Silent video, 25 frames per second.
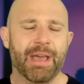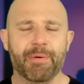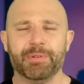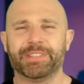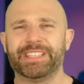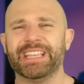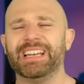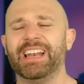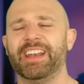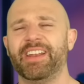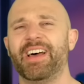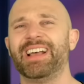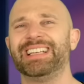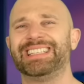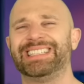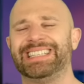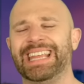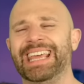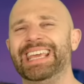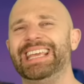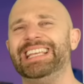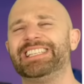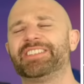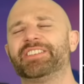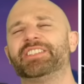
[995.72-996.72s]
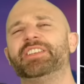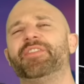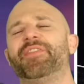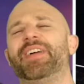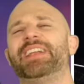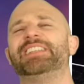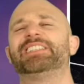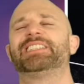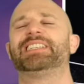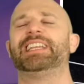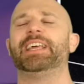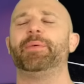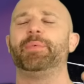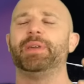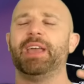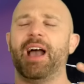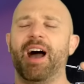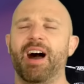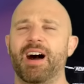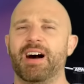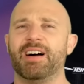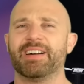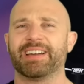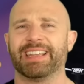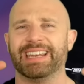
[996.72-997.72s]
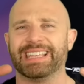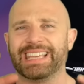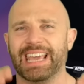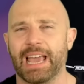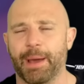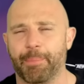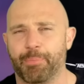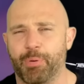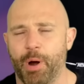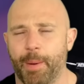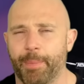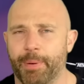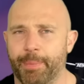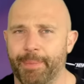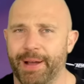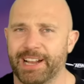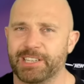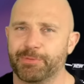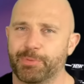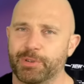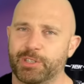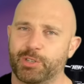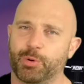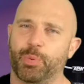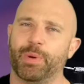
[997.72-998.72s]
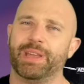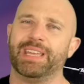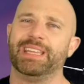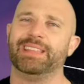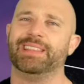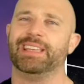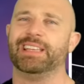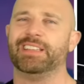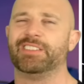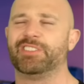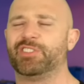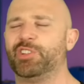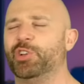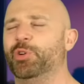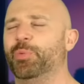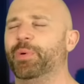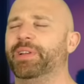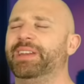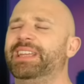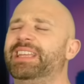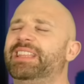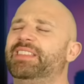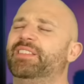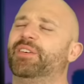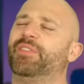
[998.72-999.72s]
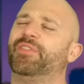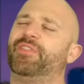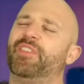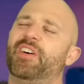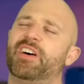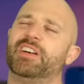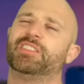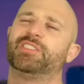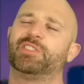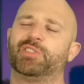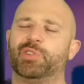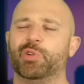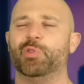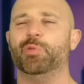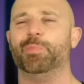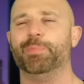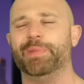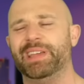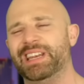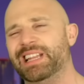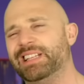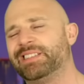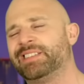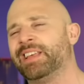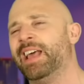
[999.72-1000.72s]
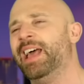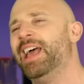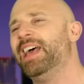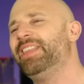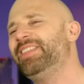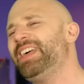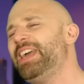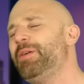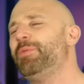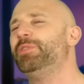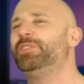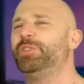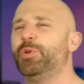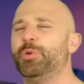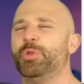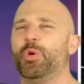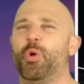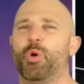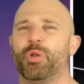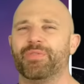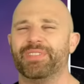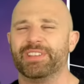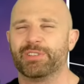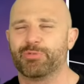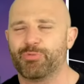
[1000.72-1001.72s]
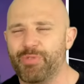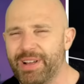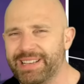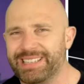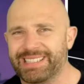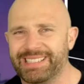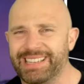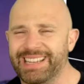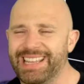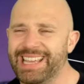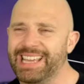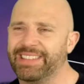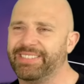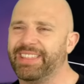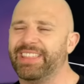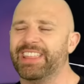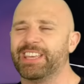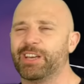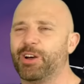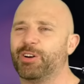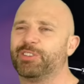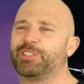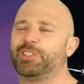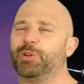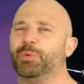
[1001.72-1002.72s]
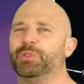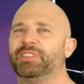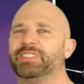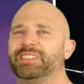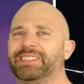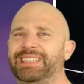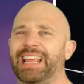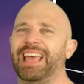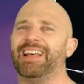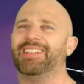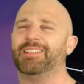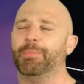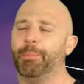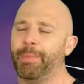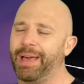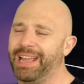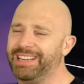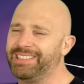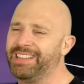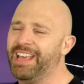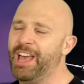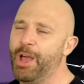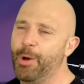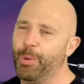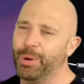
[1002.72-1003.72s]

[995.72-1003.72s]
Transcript: It was still a nice tease because eventually we are going to get a proper match between these two. And in the first two minutes, they were doing all this wrestling and then they got to a stalemate.